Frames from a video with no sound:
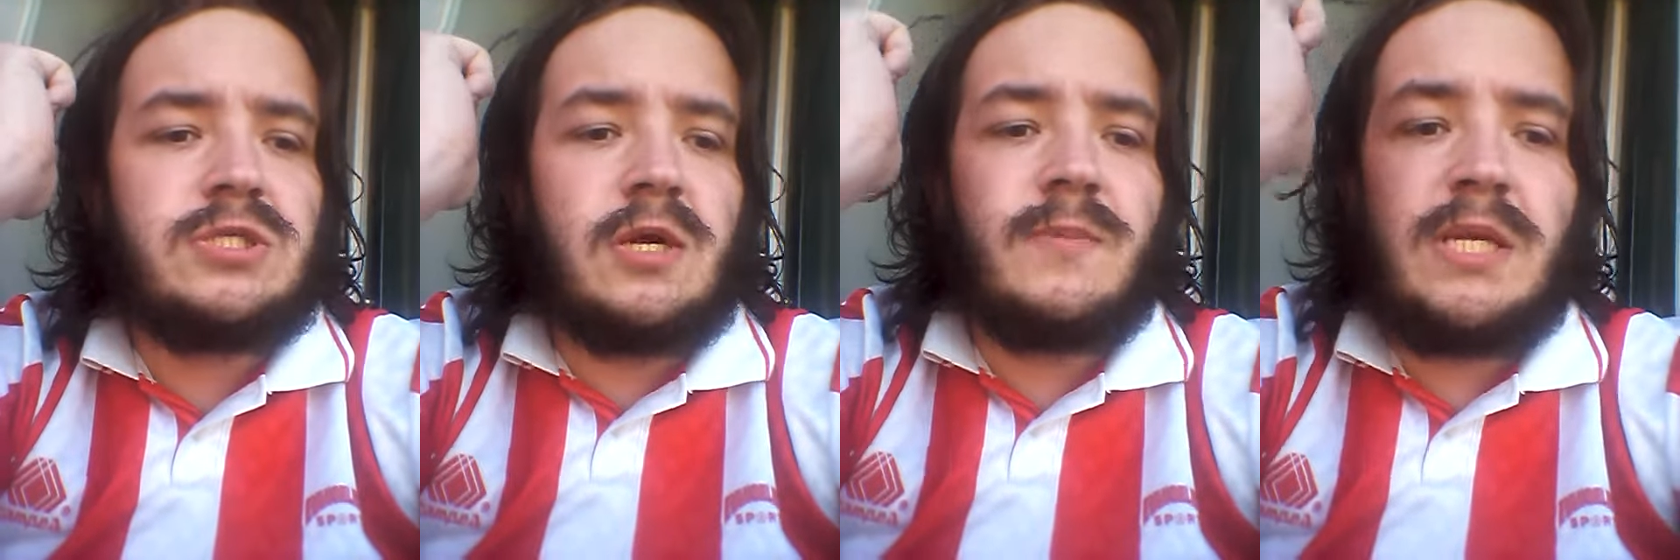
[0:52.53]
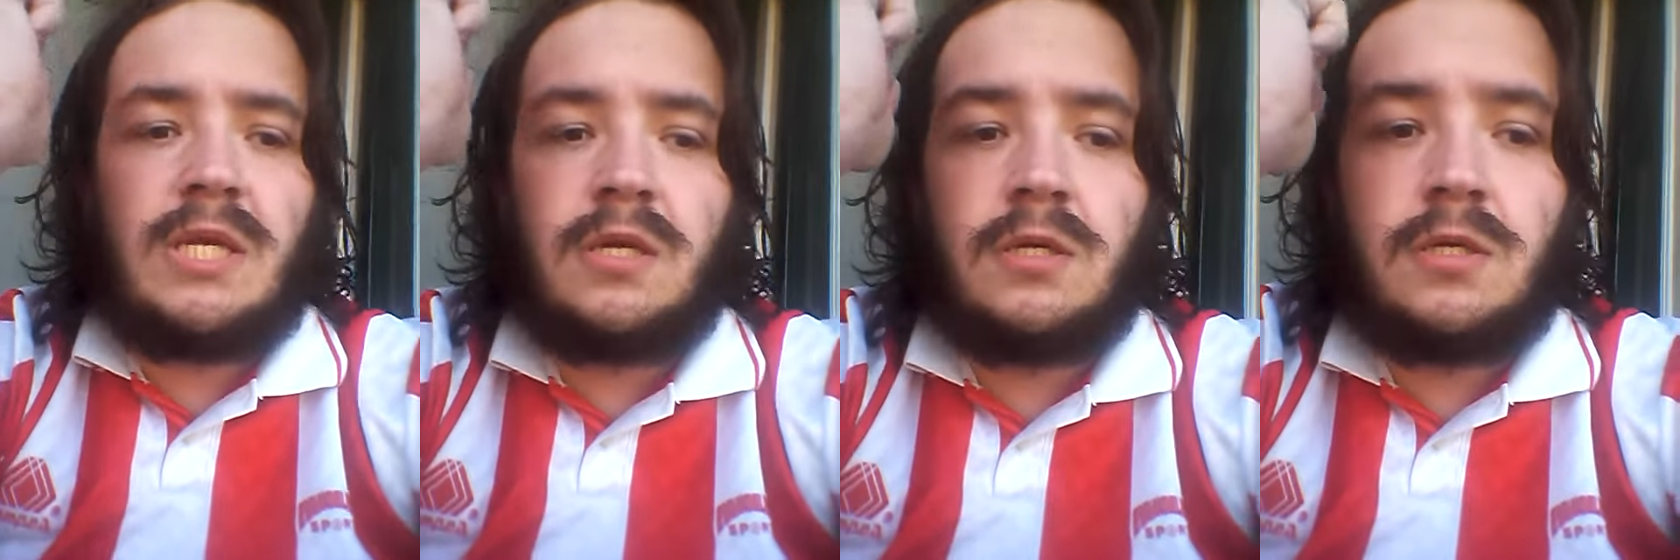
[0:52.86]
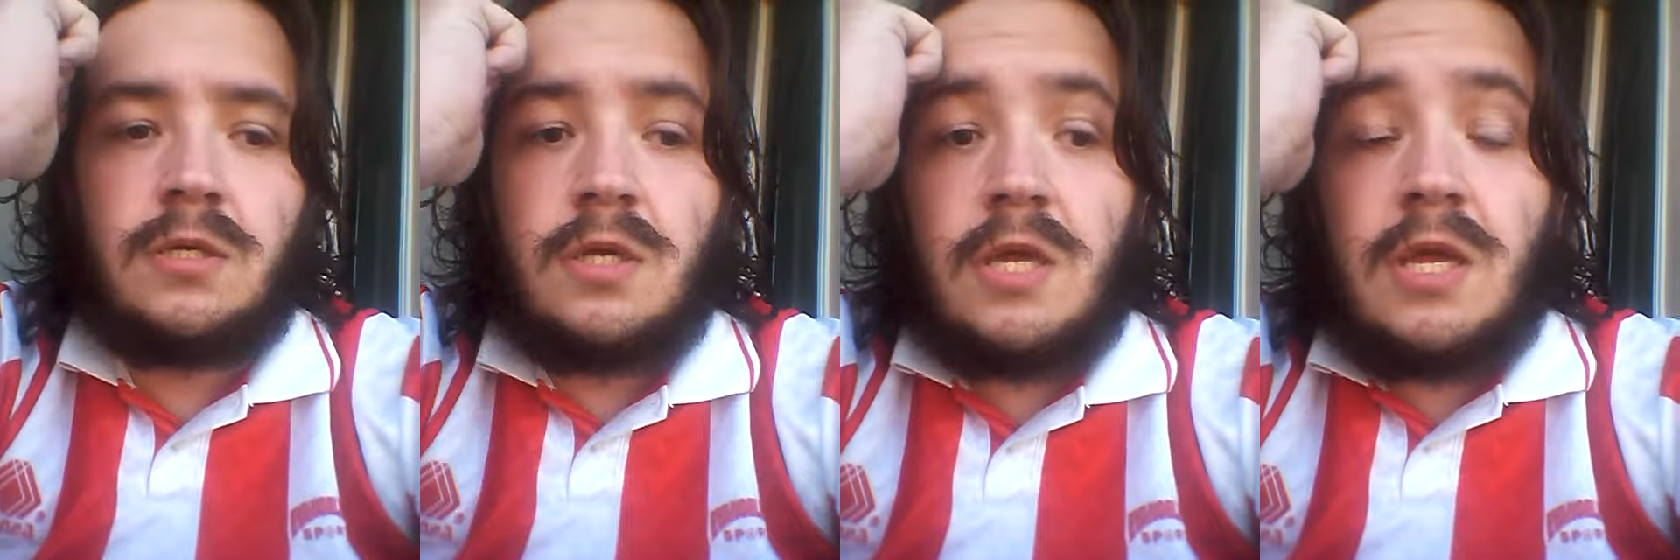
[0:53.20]
dummy
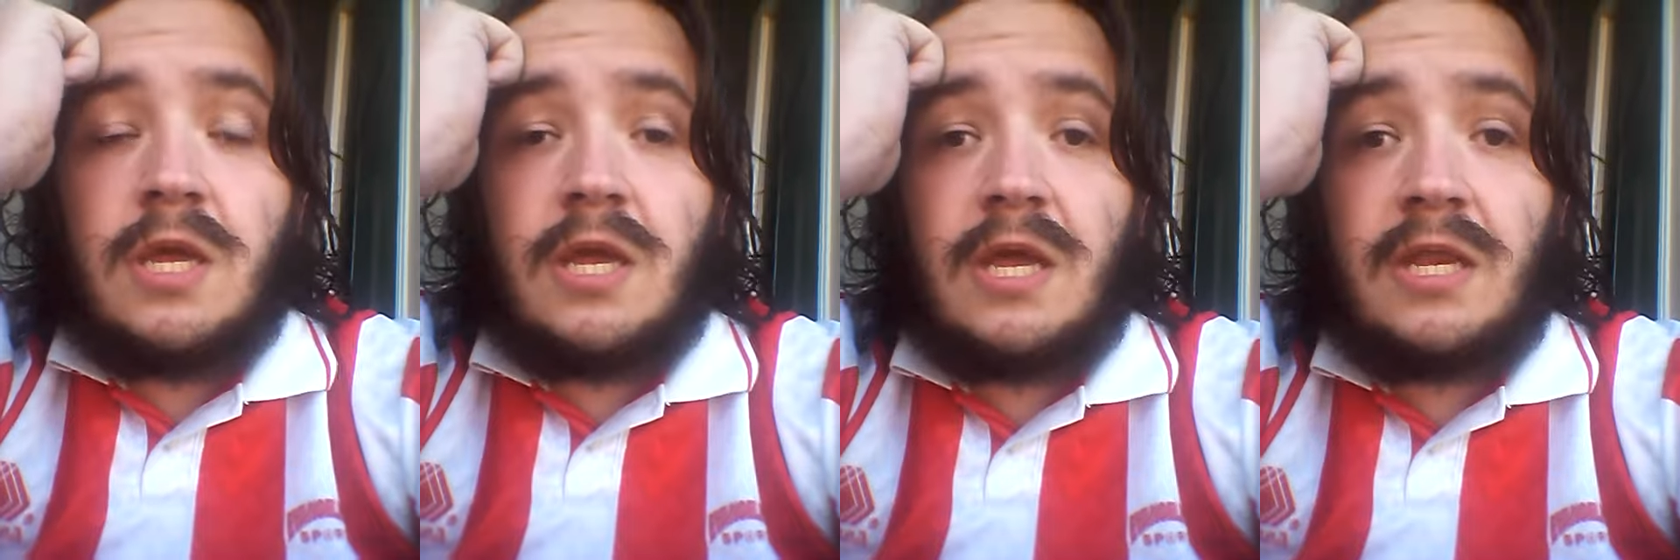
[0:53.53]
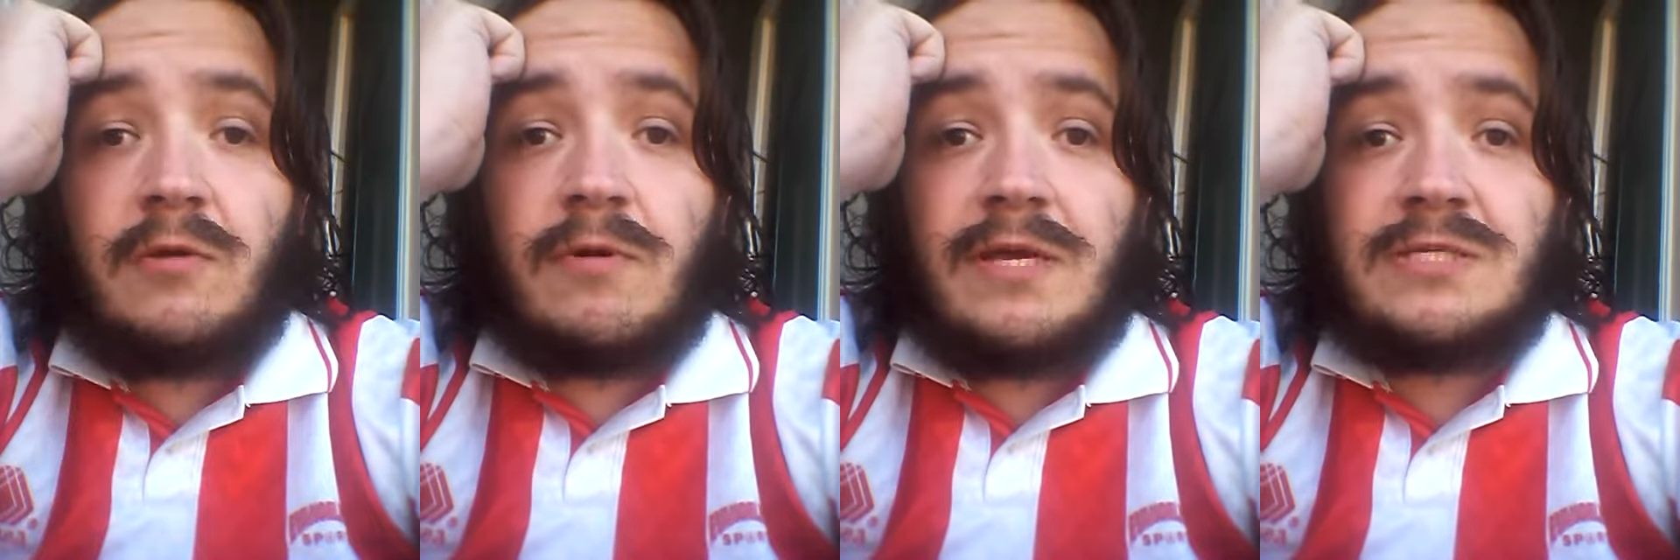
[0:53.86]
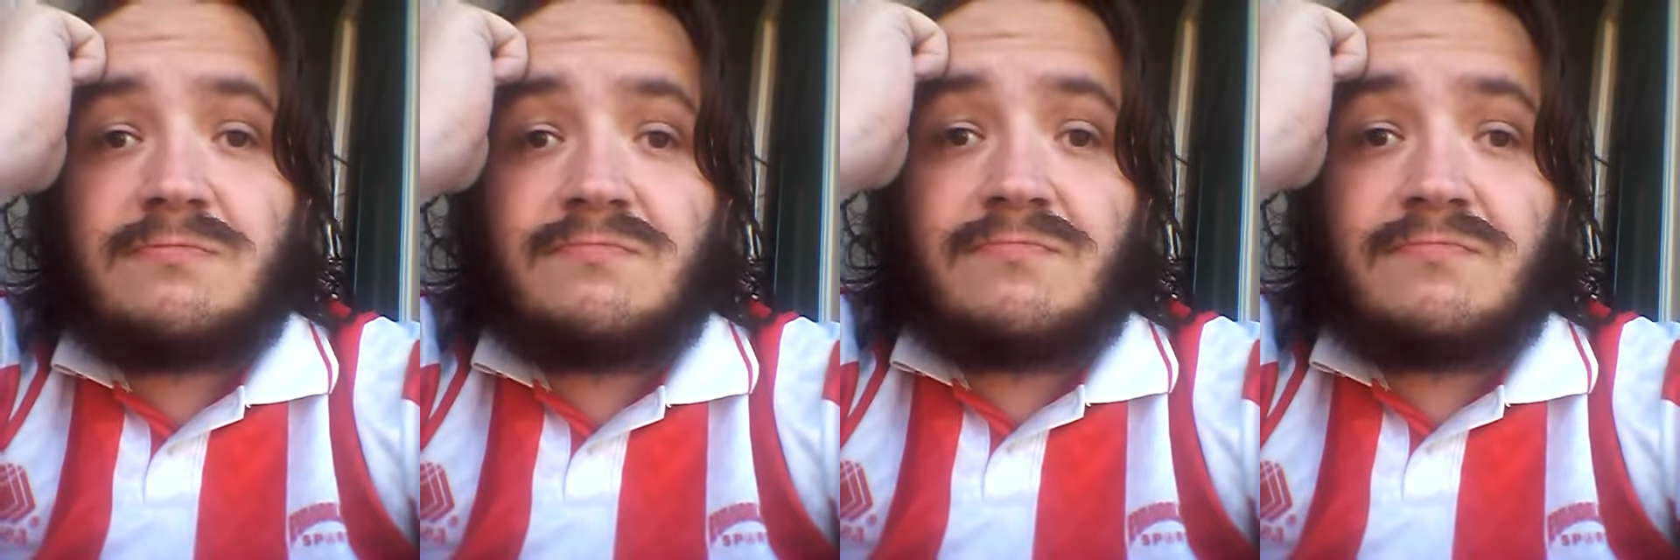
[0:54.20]
Anyways.